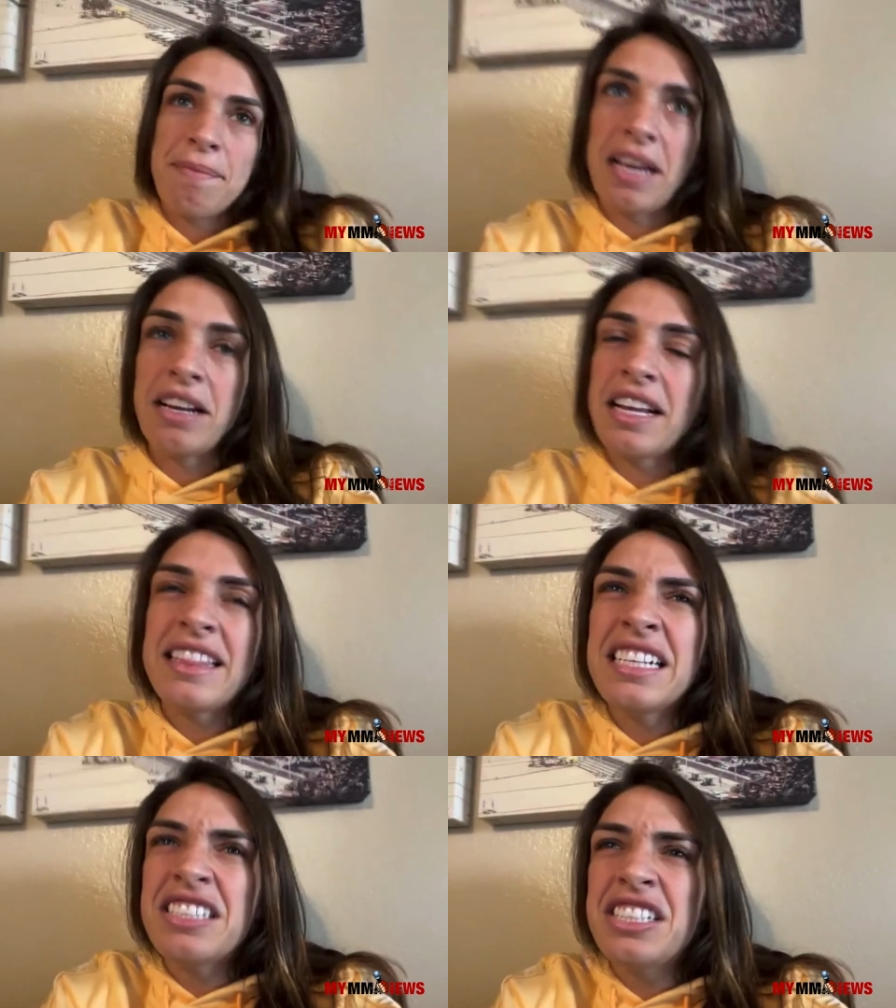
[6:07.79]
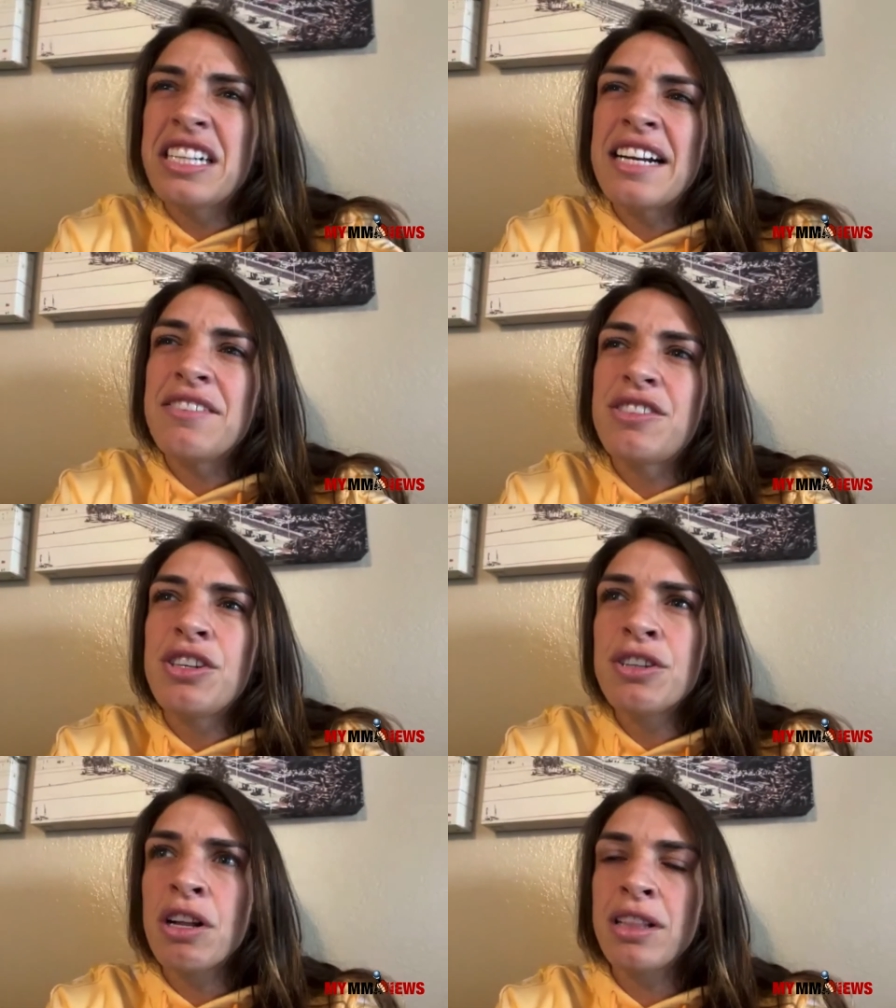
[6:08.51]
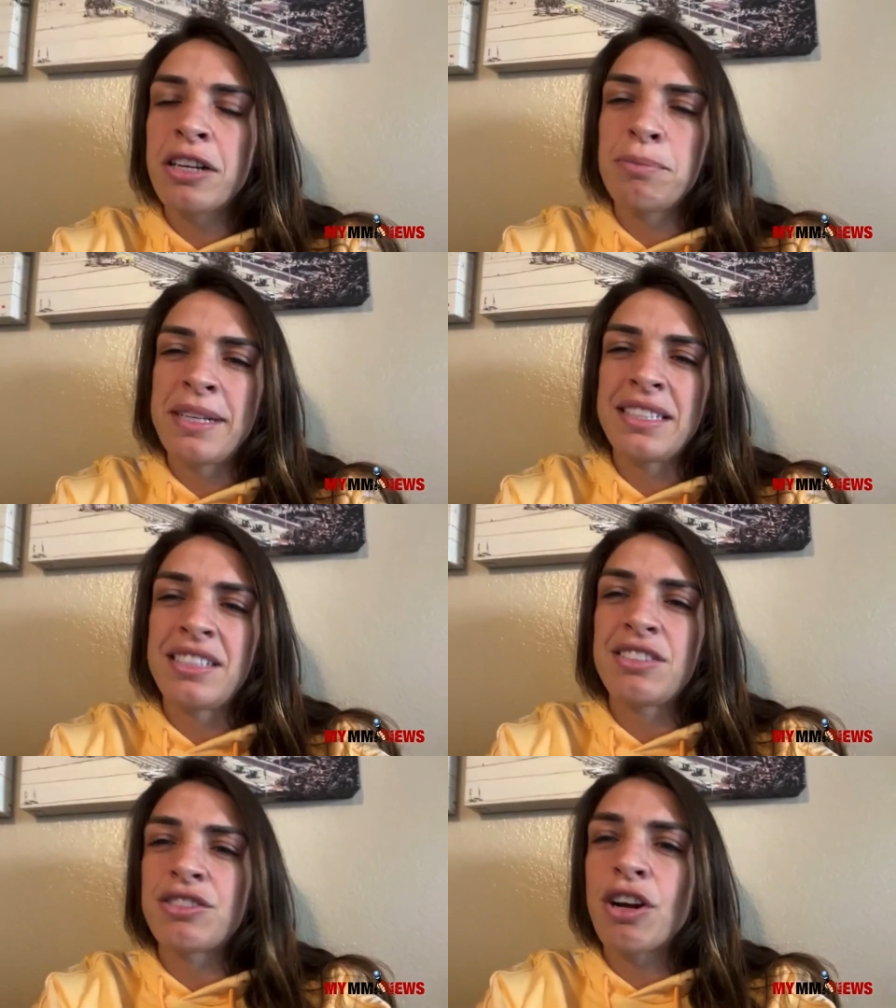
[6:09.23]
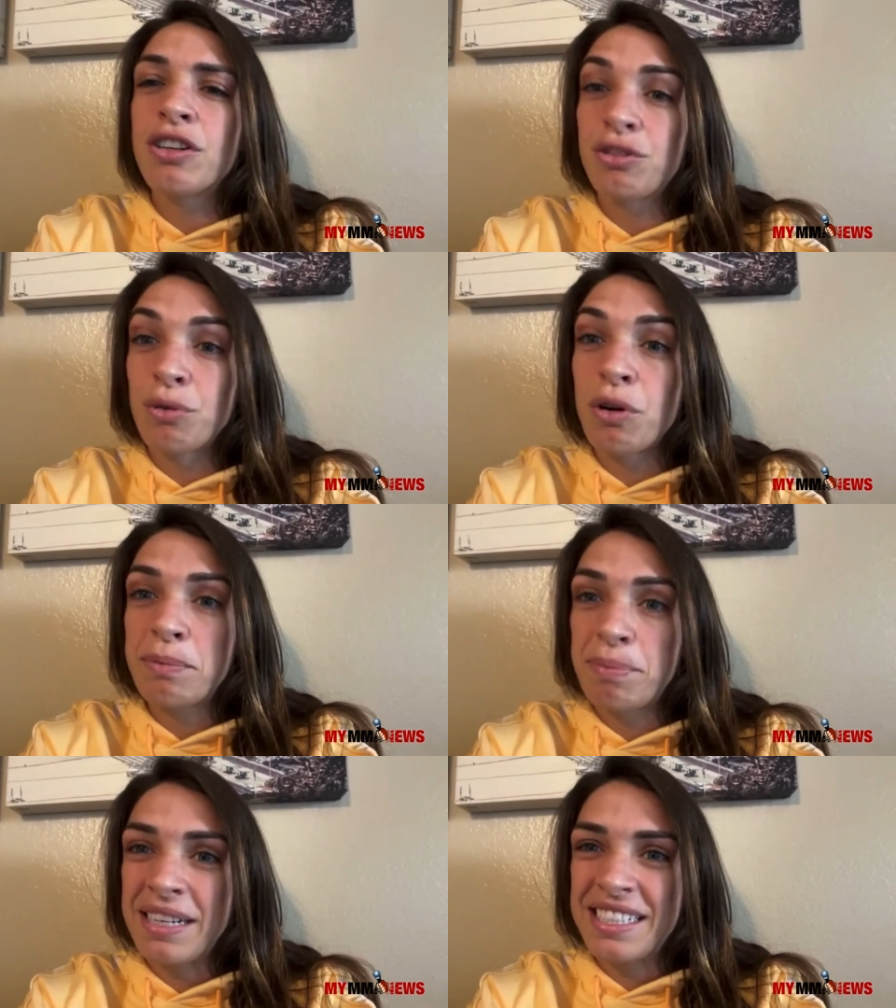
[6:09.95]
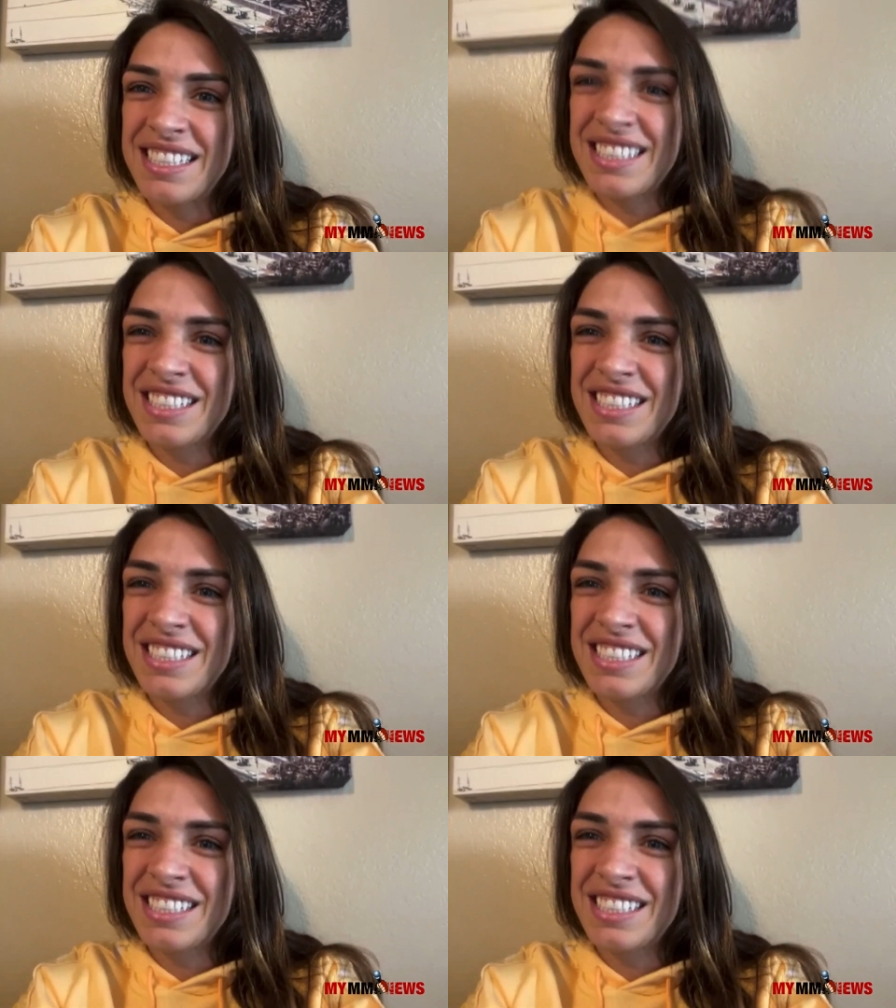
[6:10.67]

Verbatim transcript: and I think she kind of took a little bit to start throwing punches.